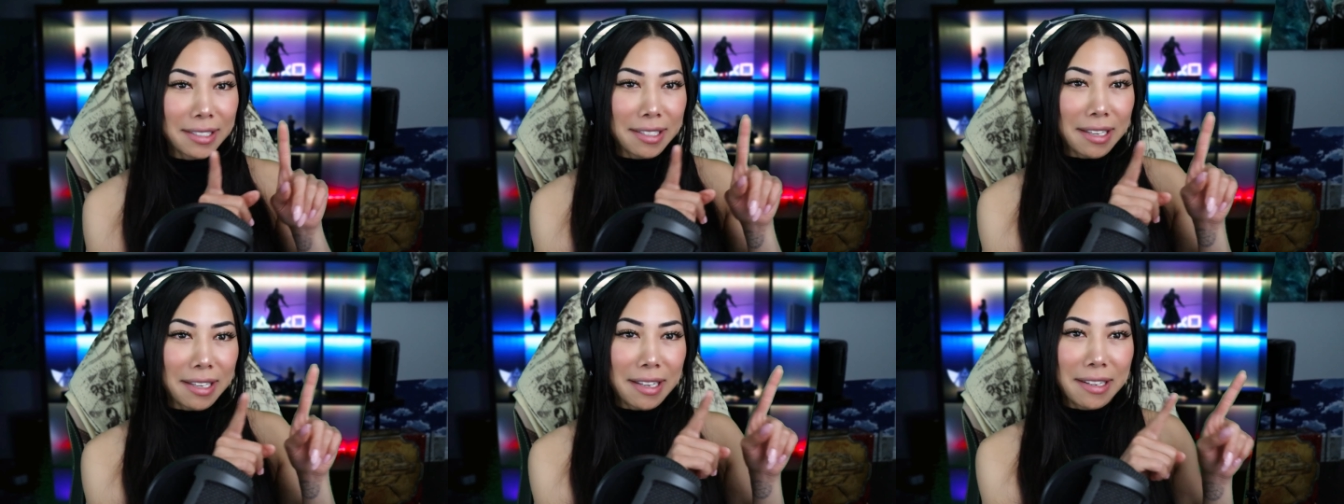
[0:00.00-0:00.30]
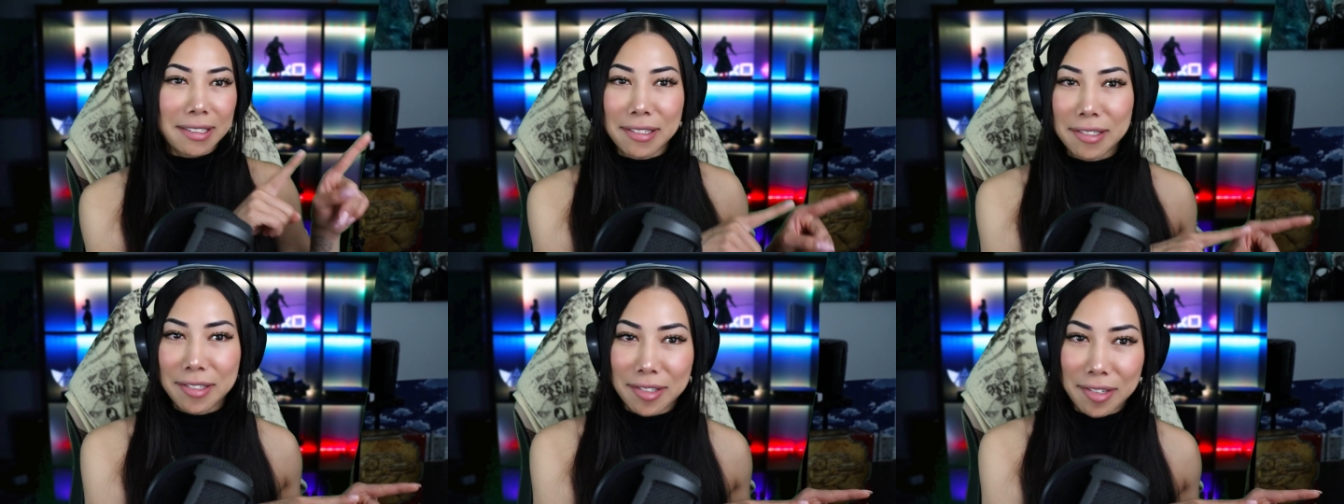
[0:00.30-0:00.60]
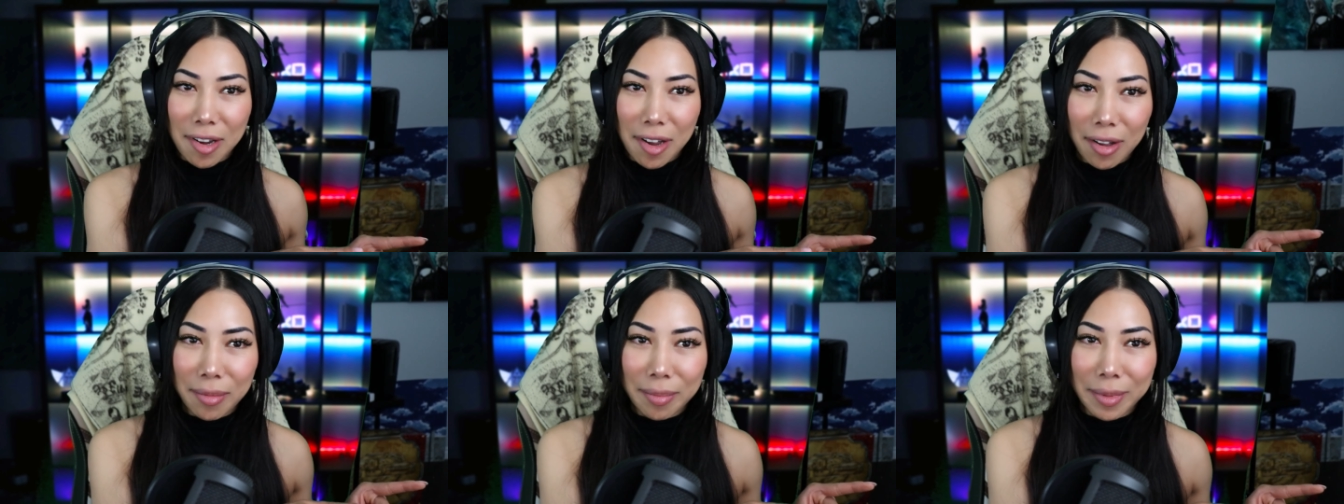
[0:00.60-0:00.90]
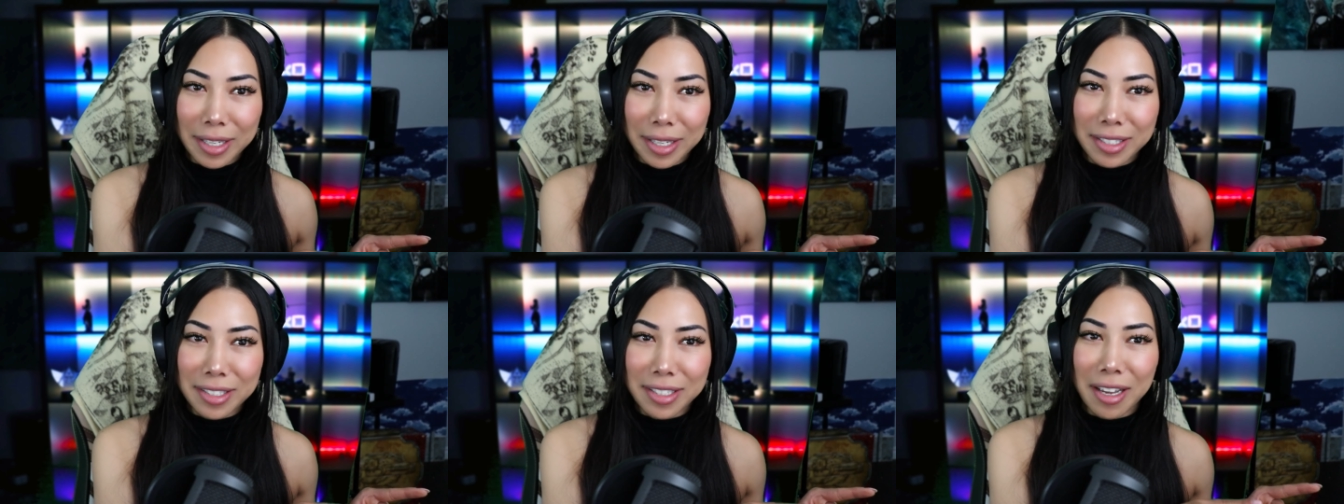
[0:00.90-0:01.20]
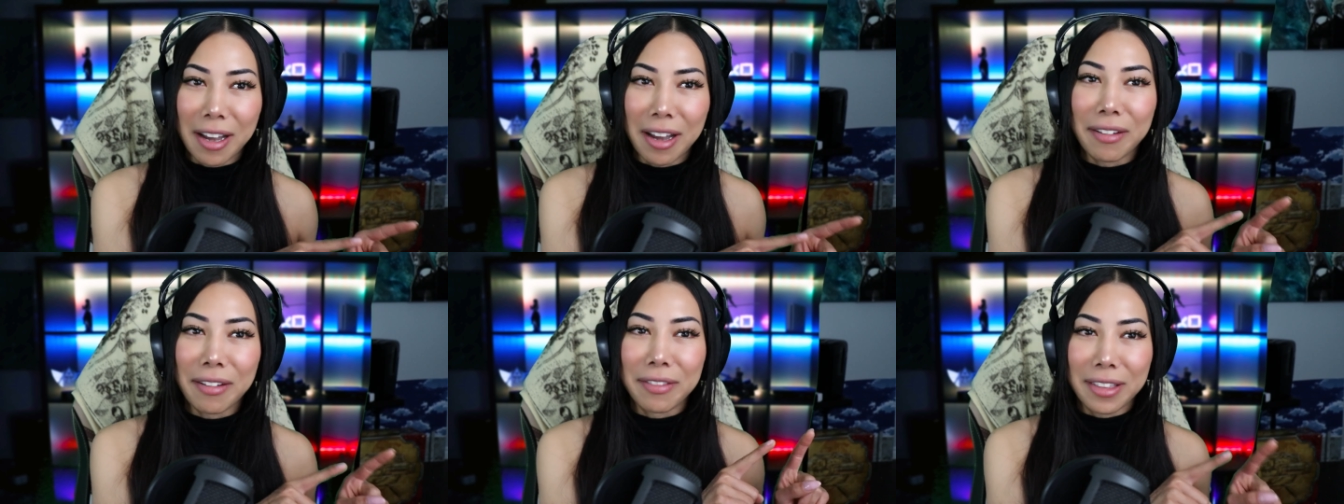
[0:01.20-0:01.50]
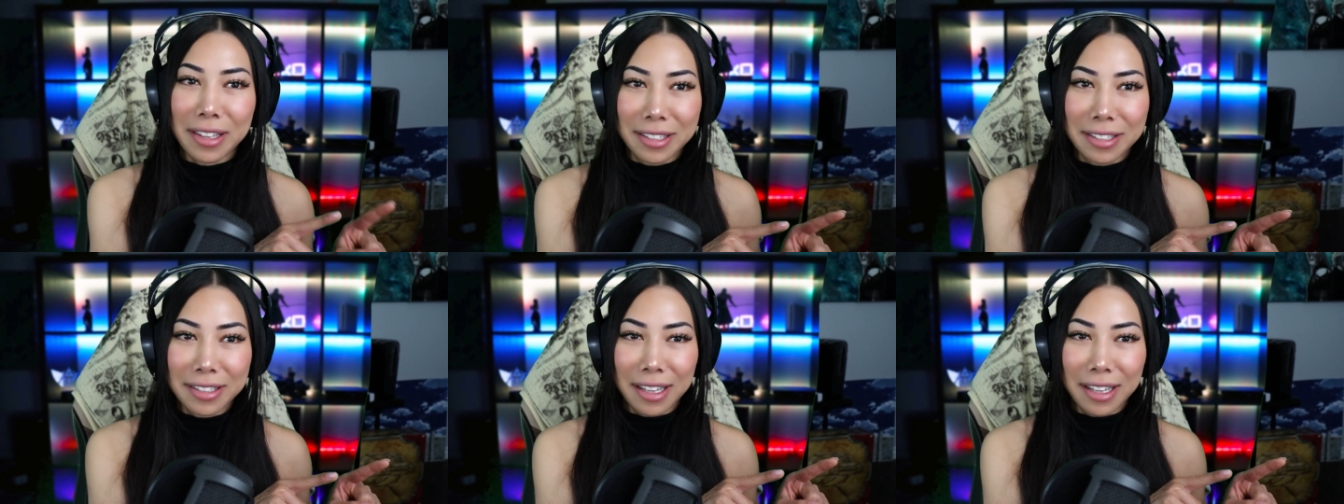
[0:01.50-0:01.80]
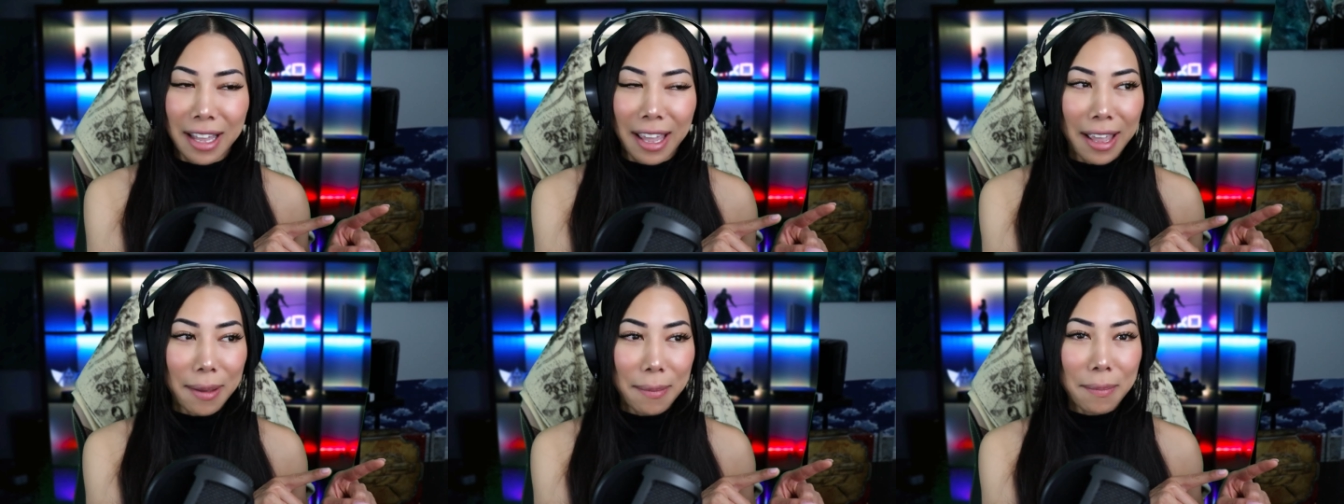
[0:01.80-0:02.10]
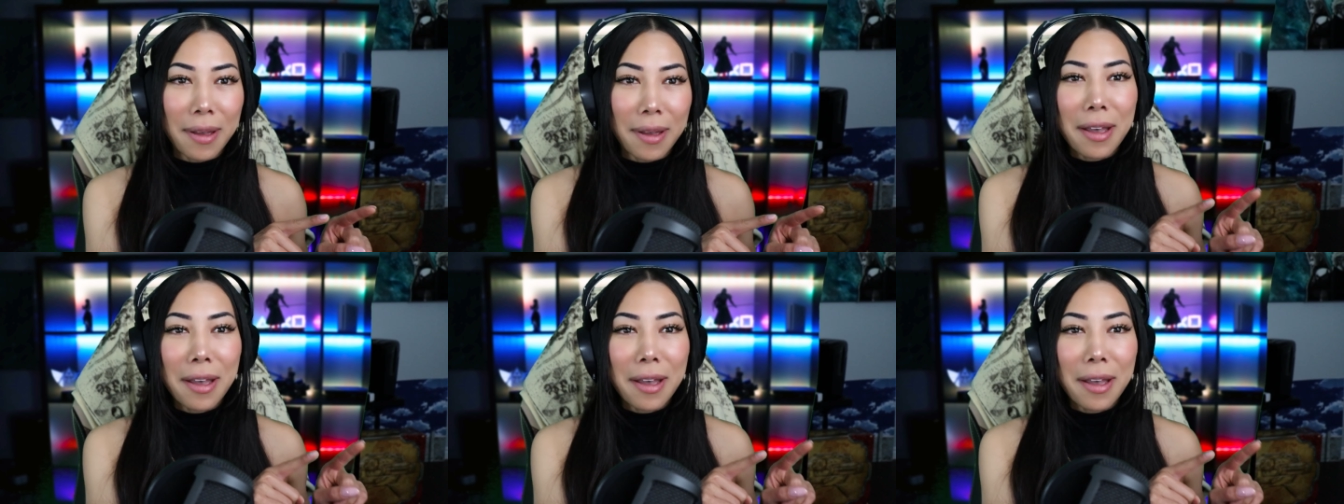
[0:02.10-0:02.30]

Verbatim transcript: installment of this game.